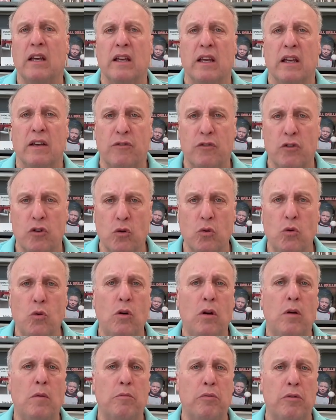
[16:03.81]
If
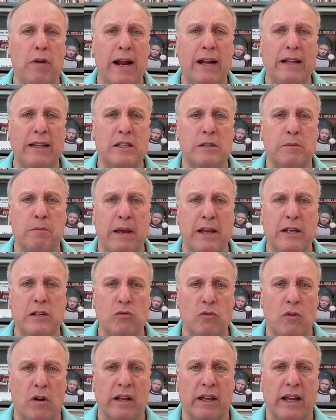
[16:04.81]
you practice
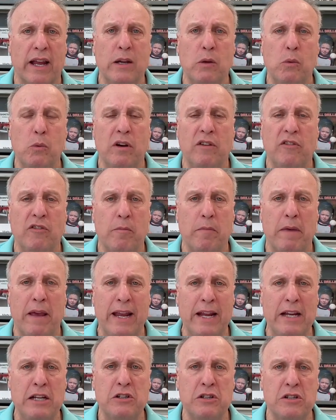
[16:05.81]
base running anywhere from
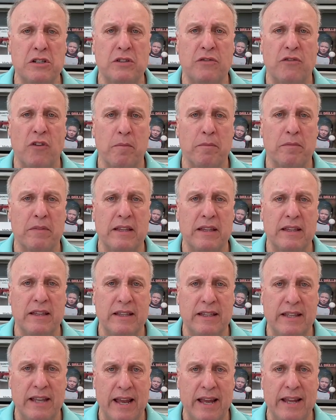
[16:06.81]
ages from
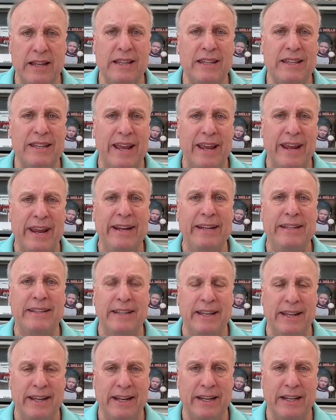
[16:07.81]
10 to
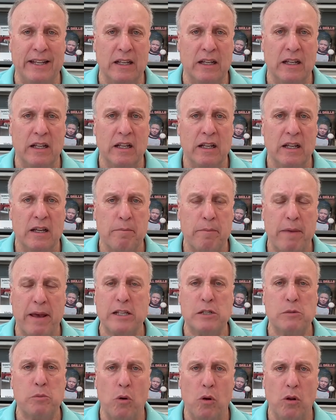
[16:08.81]
18,
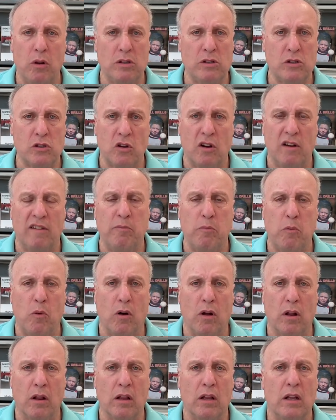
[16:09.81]
baseball and
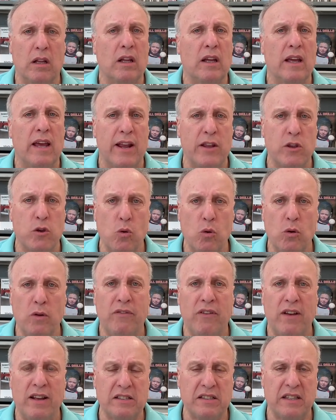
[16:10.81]
softball, and you
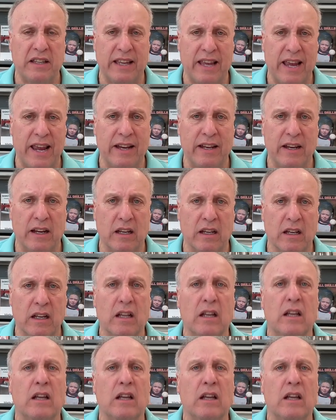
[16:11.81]
investigate it,